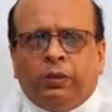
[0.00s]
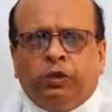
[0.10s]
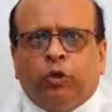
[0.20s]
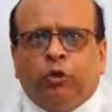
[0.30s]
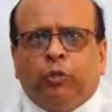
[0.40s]

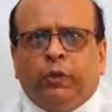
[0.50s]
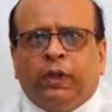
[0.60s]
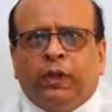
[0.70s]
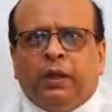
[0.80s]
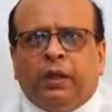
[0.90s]
should be
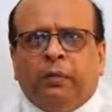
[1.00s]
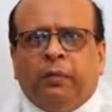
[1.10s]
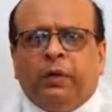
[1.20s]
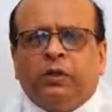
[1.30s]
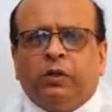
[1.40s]
there
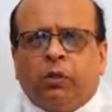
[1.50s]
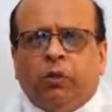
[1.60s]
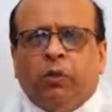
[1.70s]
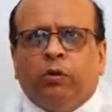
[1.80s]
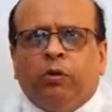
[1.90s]
amongst
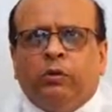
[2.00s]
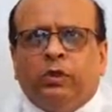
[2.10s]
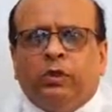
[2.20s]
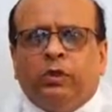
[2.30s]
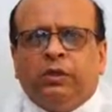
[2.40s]
all
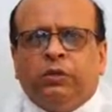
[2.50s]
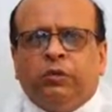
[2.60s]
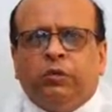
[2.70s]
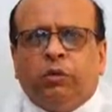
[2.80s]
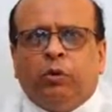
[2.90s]

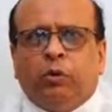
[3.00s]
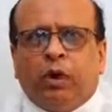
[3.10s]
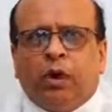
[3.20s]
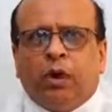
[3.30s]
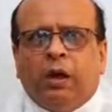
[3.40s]
surgeons who
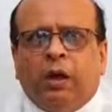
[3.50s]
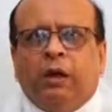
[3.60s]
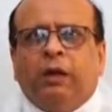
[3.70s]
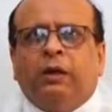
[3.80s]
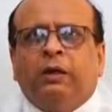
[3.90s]

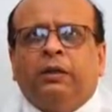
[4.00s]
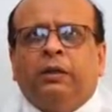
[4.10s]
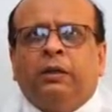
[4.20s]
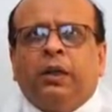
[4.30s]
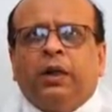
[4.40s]
are
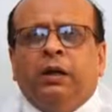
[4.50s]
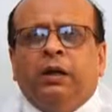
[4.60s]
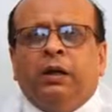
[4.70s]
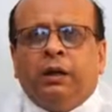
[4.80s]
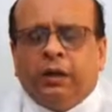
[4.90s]

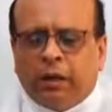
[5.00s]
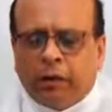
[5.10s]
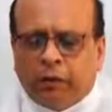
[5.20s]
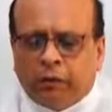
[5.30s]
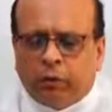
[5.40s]
undertaking
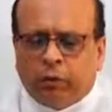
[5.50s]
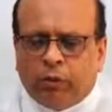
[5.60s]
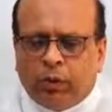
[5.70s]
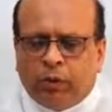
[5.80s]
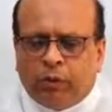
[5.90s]

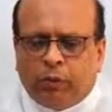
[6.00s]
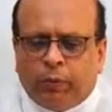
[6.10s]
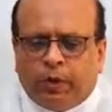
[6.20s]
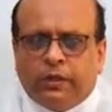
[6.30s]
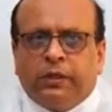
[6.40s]
total knee
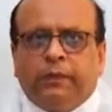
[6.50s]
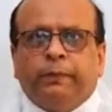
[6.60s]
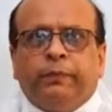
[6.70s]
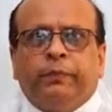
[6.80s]
arthroplasty.